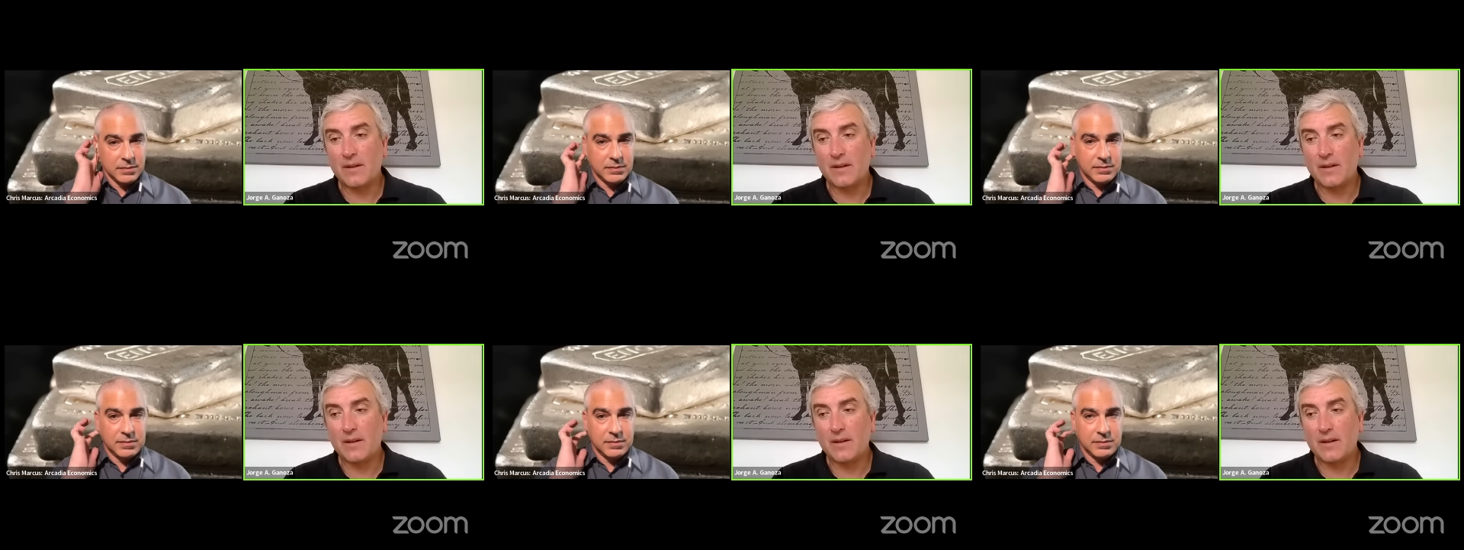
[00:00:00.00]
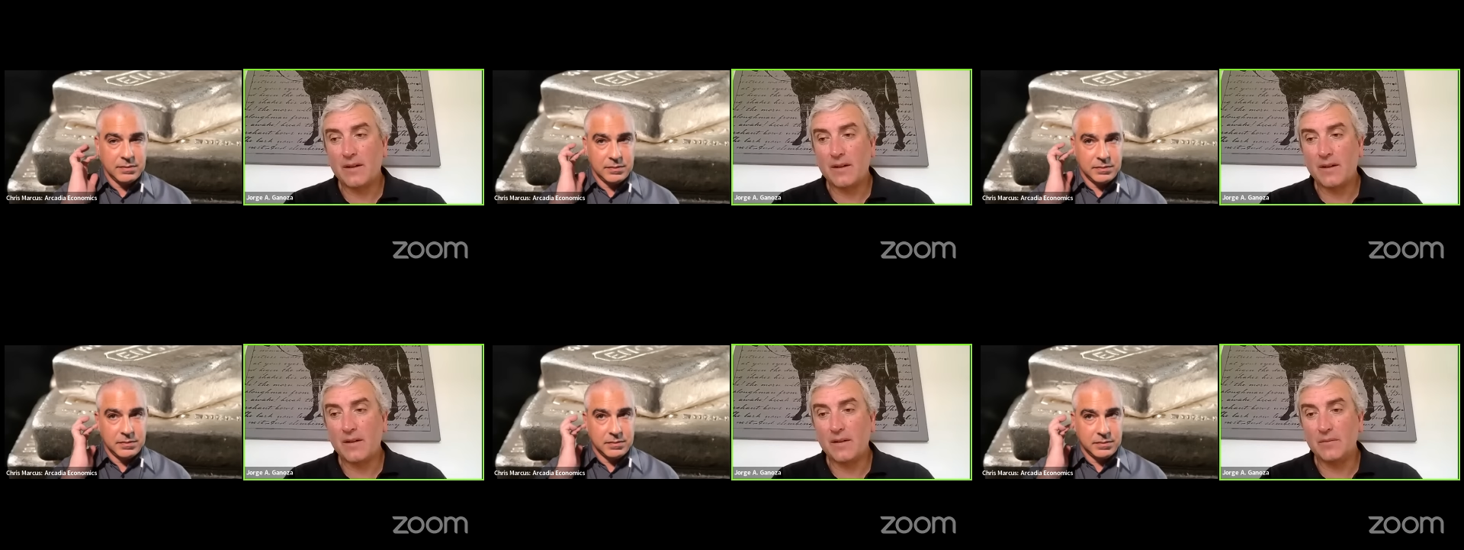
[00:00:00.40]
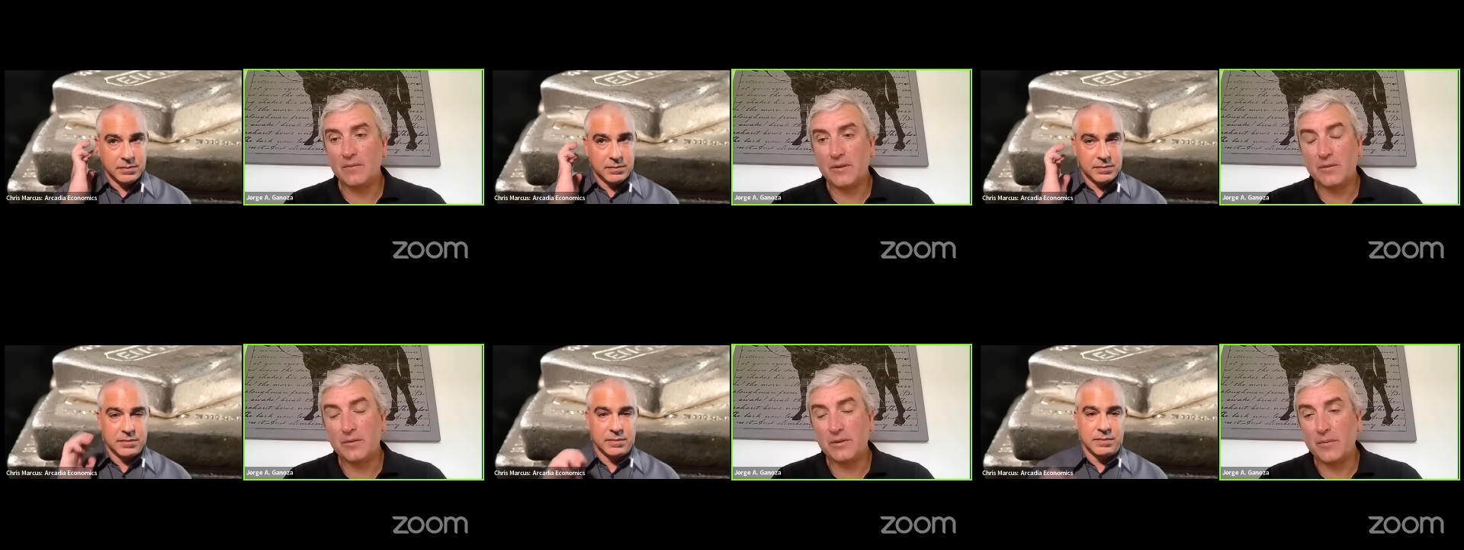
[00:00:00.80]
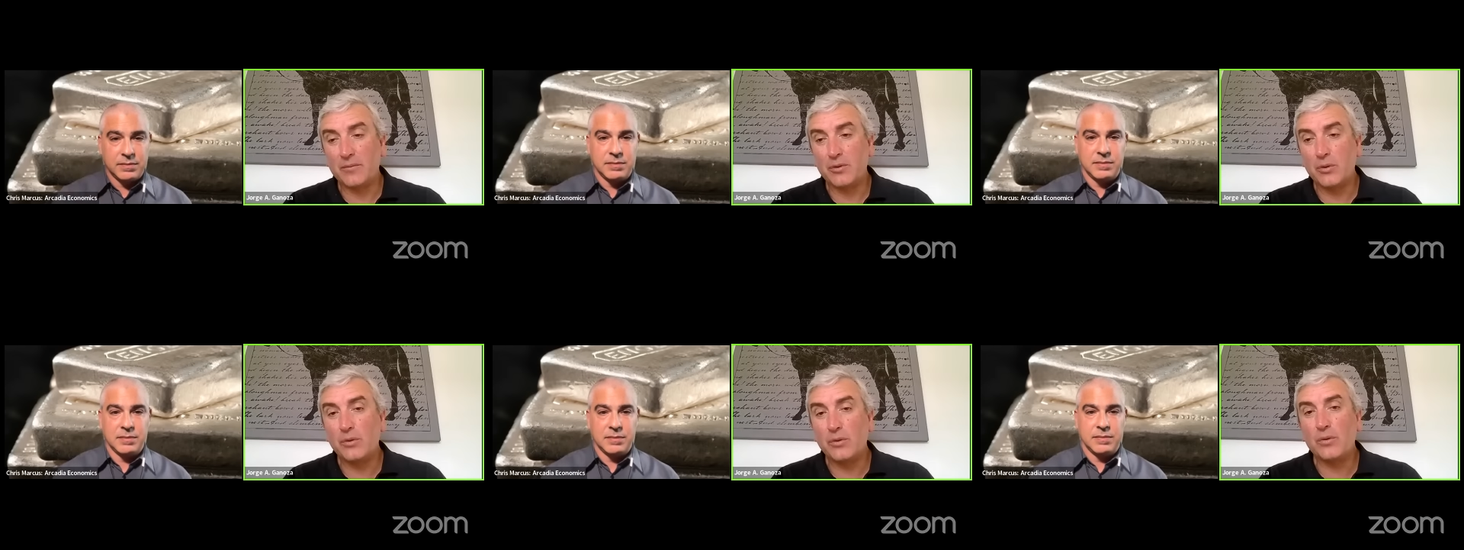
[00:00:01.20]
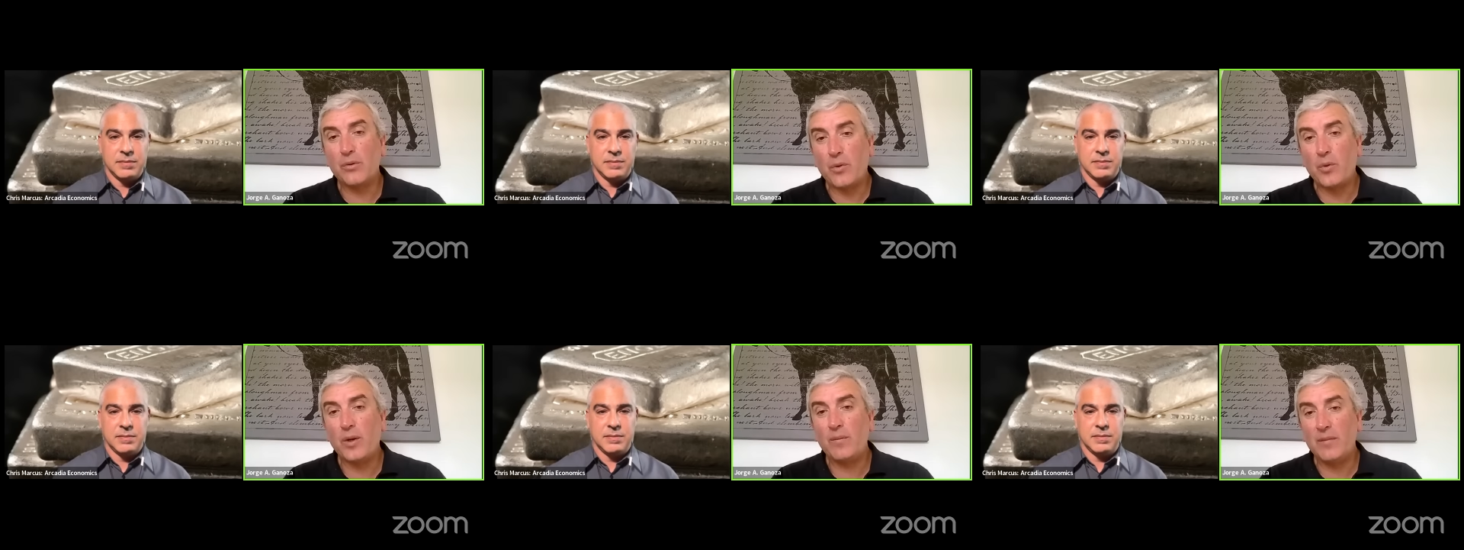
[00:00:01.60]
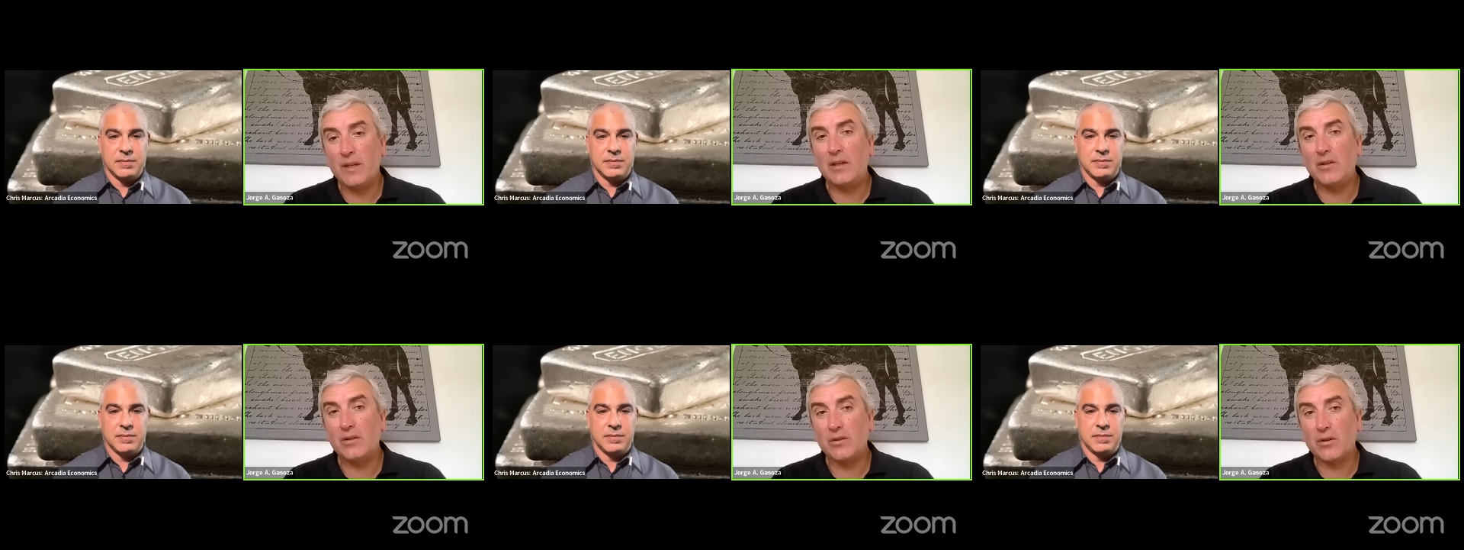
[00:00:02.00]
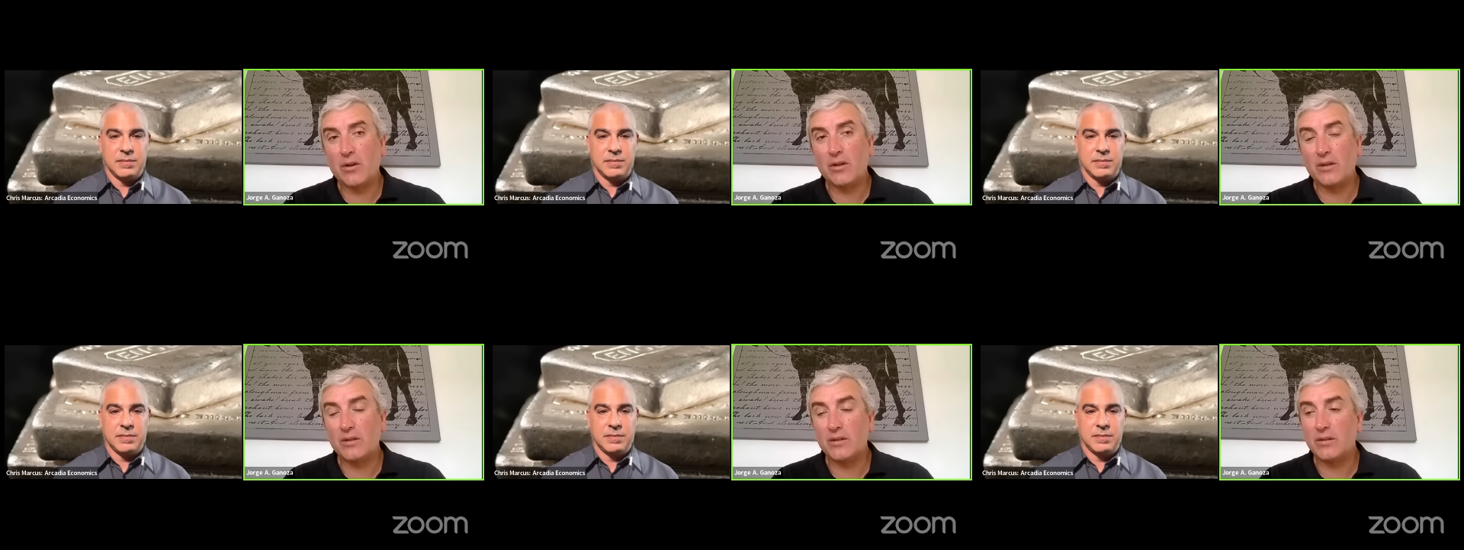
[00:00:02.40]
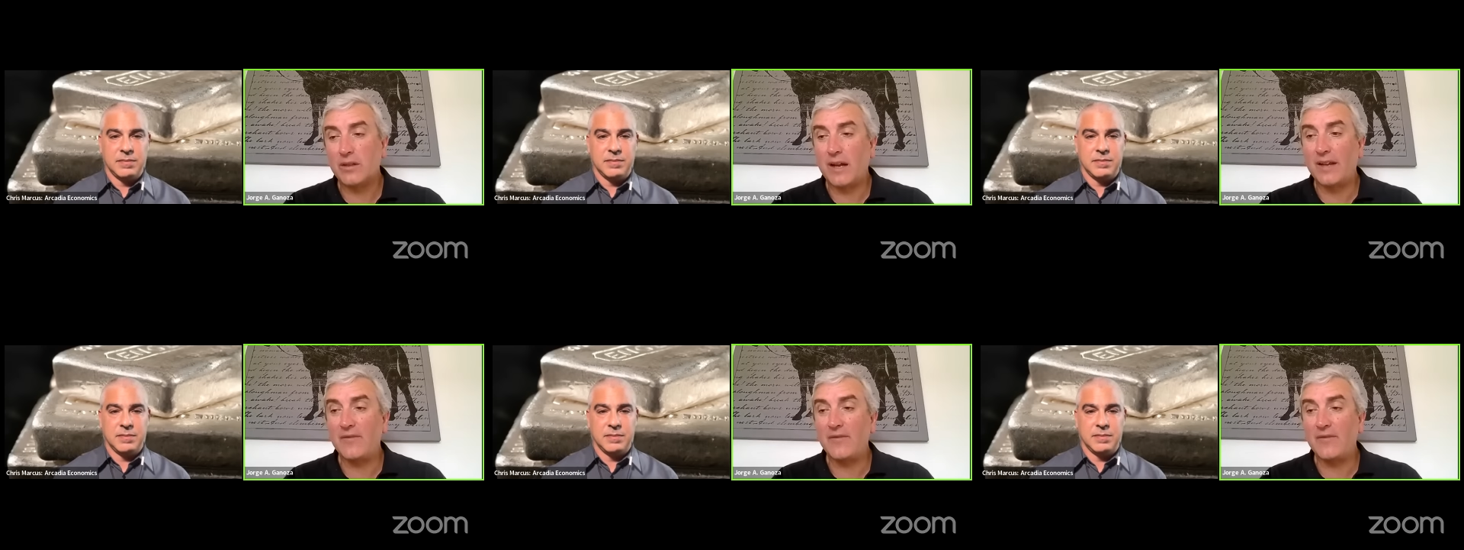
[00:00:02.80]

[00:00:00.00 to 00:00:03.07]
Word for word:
Speaker 1: Uh, you know, some two to three million dollars